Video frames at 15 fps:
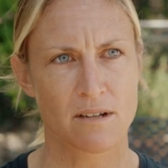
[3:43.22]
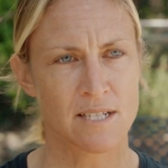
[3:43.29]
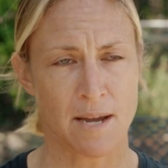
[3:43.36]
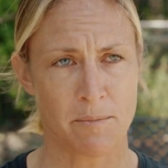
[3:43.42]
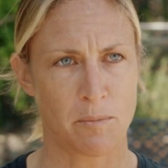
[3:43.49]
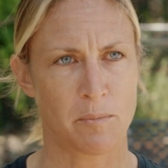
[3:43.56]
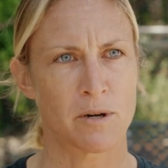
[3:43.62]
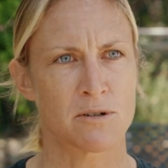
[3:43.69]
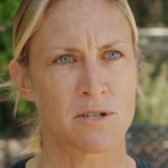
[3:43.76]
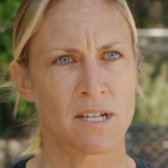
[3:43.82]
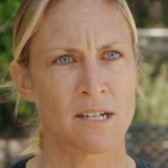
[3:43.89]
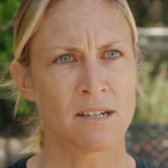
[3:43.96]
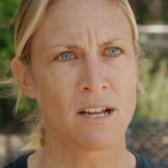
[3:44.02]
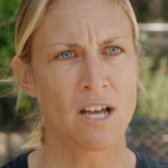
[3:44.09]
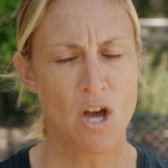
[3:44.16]
type of
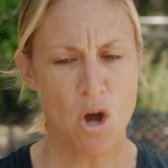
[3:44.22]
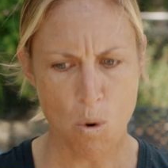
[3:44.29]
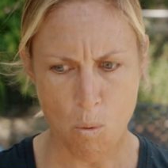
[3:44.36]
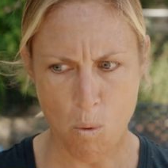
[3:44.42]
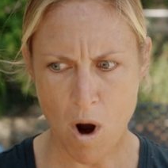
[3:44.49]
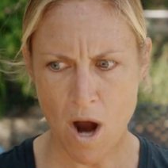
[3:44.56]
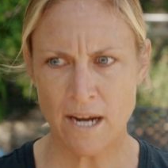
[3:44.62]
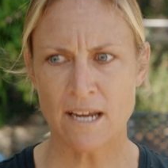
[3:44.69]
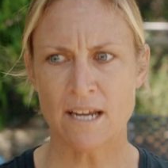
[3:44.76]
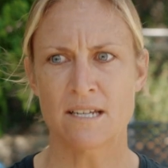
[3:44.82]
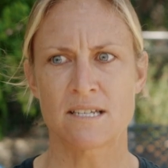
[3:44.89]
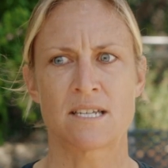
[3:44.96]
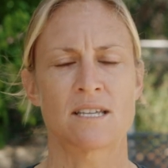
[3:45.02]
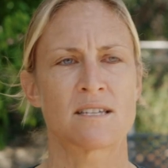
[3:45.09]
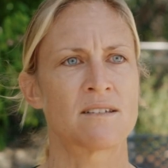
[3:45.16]
person walking
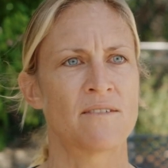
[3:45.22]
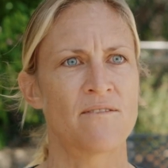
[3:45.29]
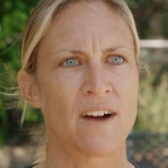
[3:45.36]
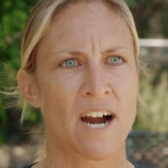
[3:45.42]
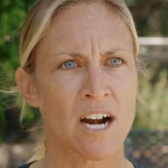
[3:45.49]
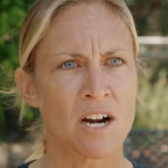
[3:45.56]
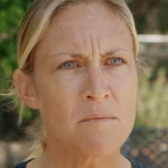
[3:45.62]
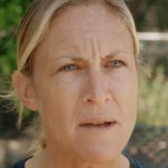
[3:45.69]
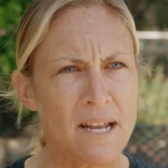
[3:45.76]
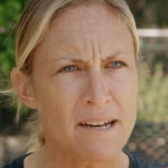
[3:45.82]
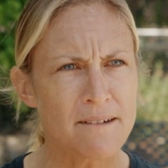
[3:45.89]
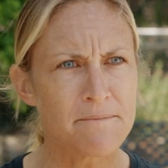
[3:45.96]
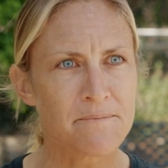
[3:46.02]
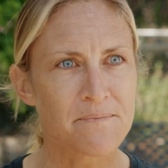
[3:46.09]
into this environment,